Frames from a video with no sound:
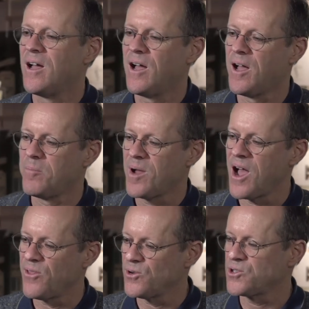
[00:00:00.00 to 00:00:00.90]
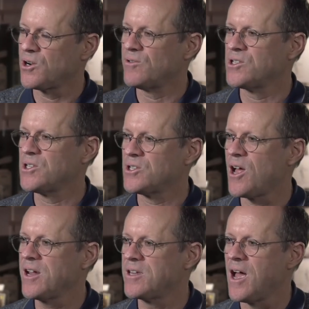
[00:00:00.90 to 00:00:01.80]
other services
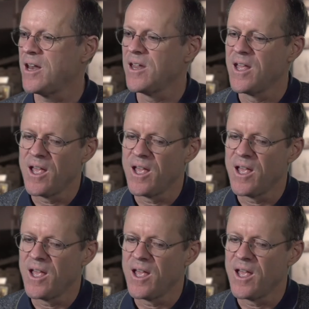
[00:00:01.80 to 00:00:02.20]
like that,